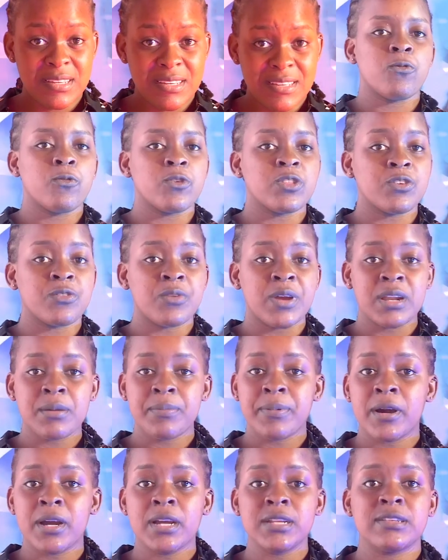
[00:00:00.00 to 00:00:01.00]
For the greater
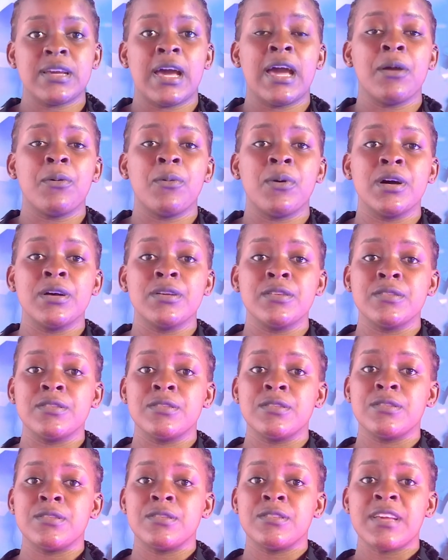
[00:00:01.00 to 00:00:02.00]
part, I
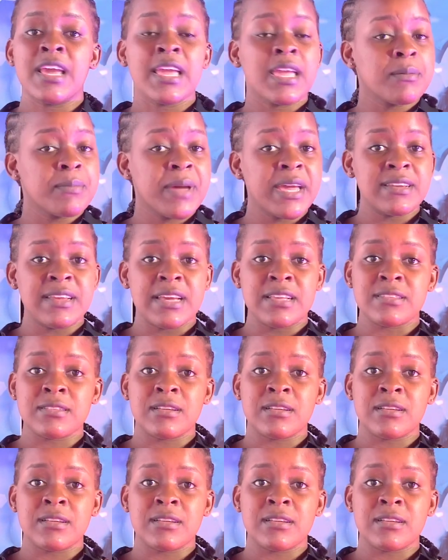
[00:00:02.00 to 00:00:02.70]
was taking my dance